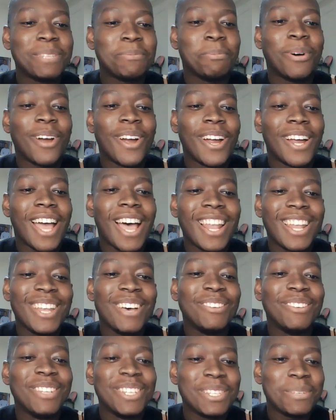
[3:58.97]
part, I
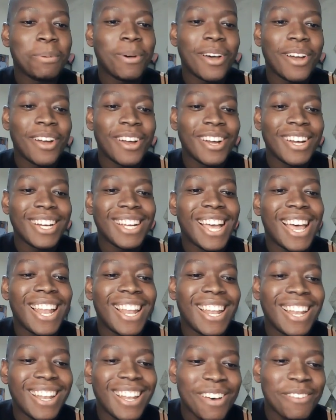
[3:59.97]
love this part. I
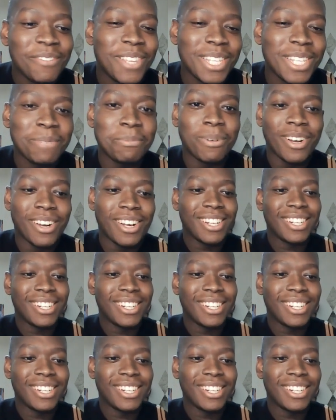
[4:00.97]
love this part.